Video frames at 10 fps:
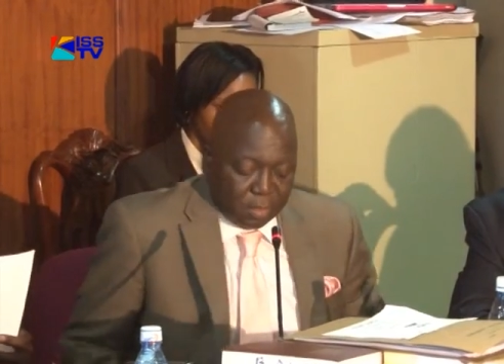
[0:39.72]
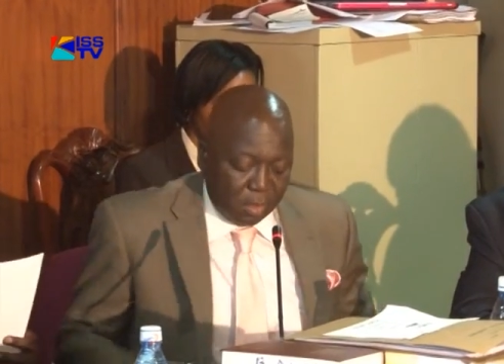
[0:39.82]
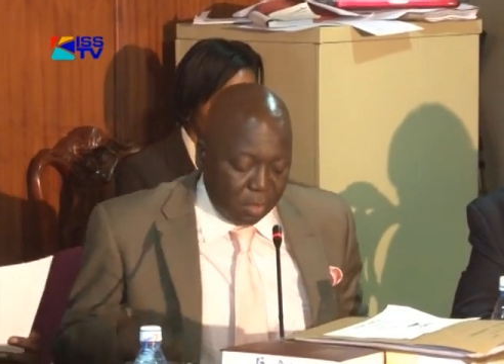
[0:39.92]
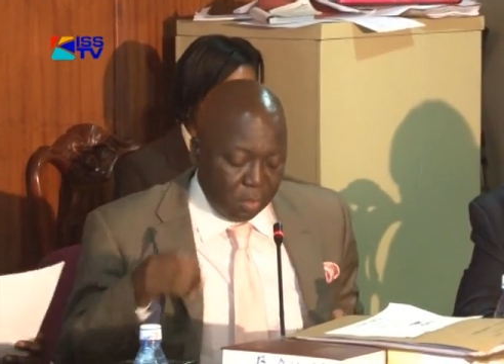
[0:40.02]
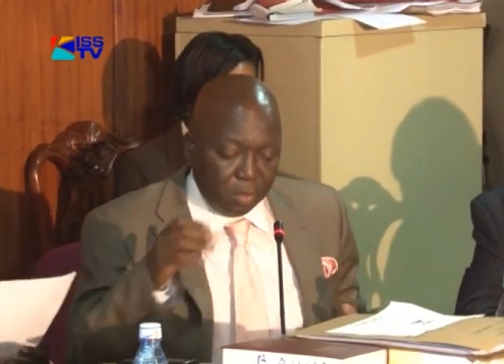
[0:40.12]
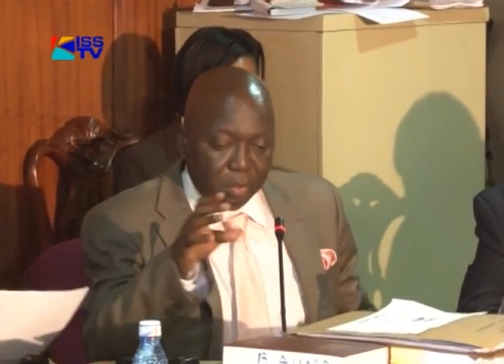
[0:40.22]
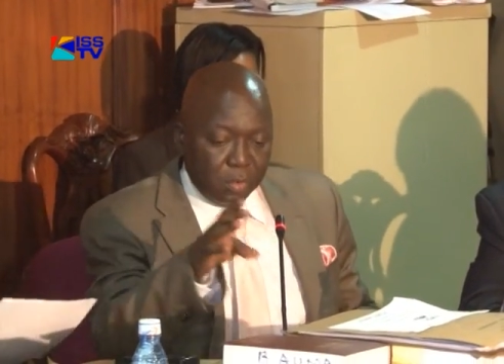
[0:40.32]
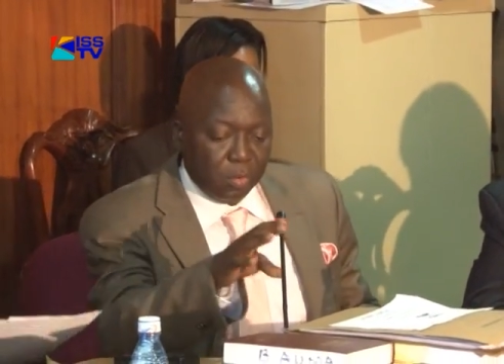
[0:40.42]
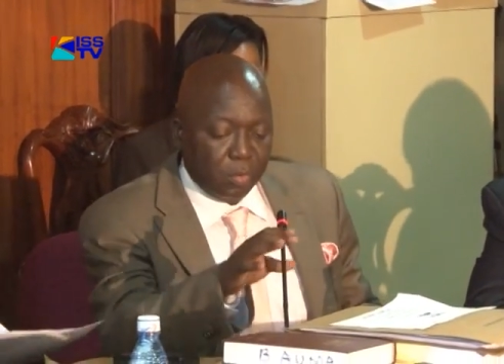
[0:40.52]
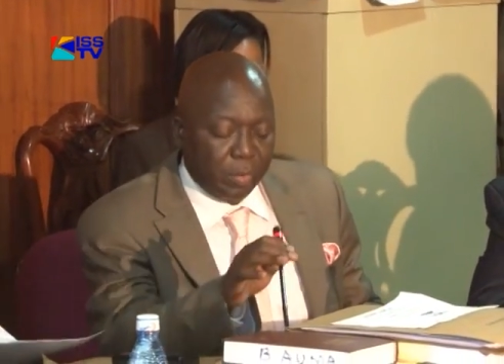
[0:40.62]
match
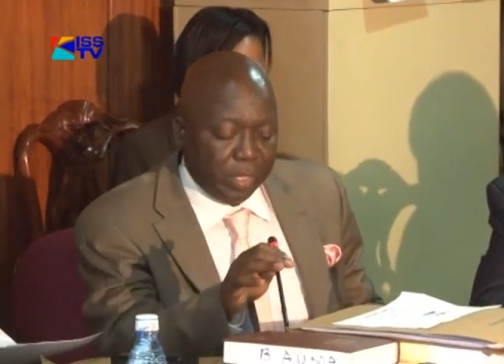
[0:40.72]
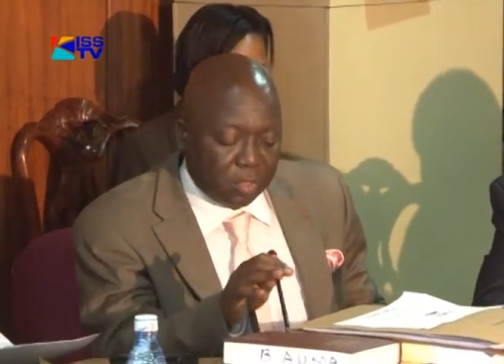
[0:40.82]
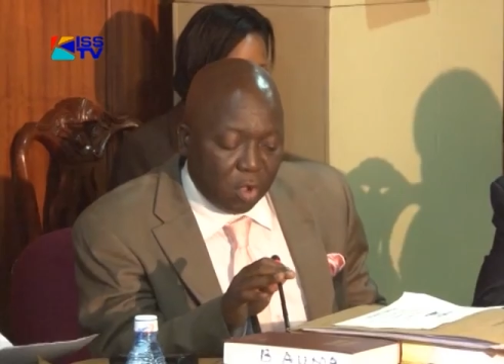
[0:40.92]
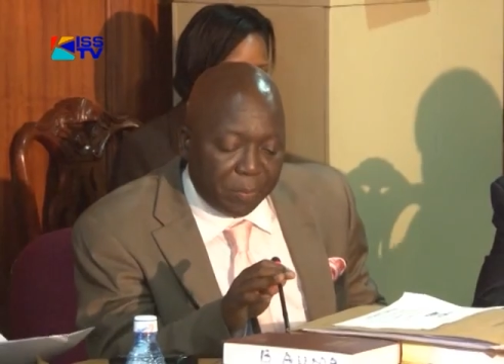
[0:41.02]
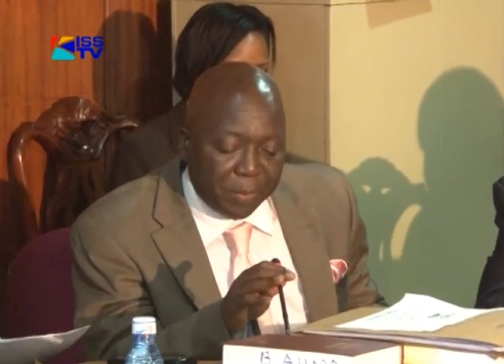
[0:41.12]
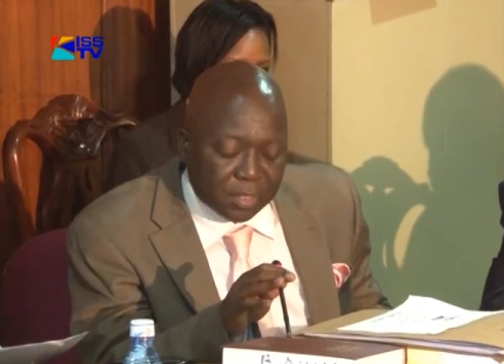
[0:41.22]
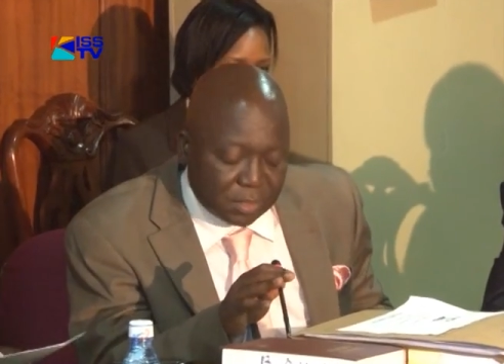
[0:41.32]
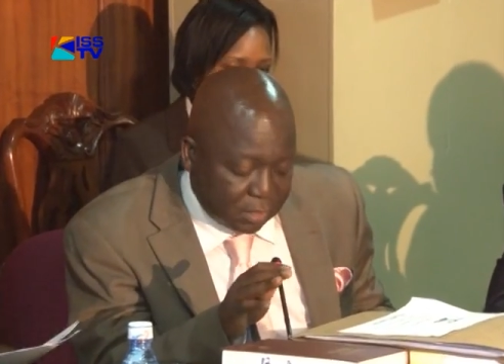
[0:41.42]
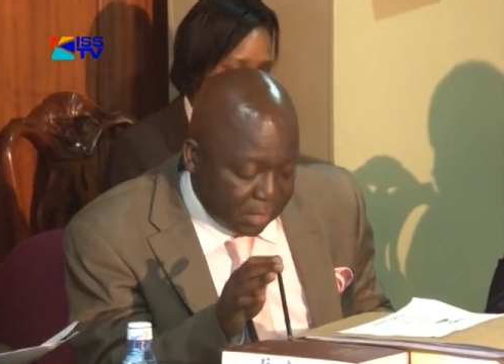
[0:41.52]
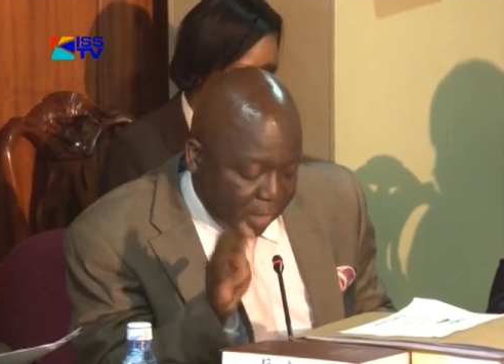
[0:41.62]
ensued, and
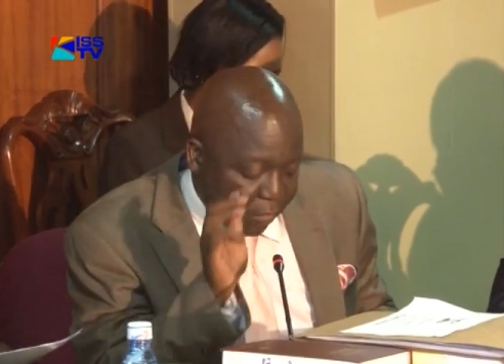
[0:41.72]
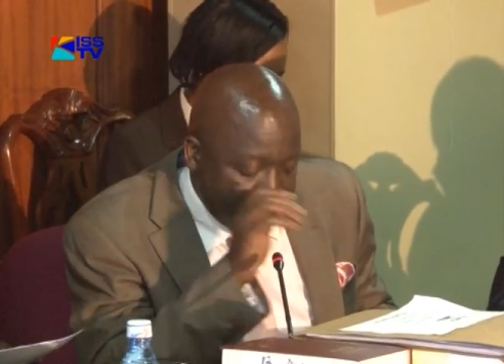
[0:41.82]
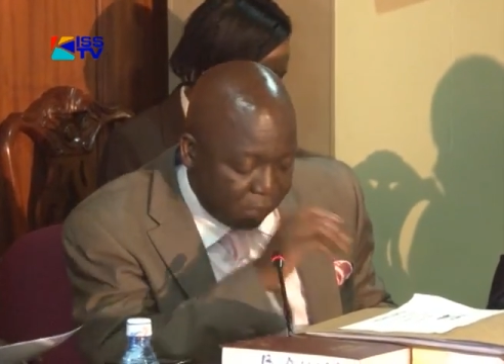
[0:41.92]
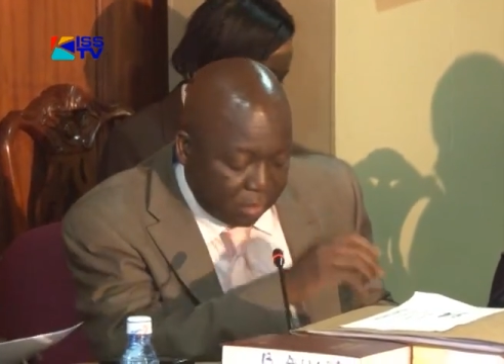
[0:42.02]
Ndungu Gidhenji